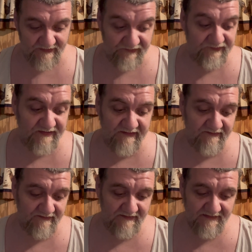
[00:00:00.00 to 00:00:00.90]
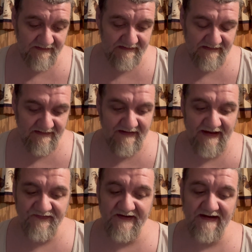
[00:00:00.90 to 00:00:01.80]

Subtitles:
It's still, I think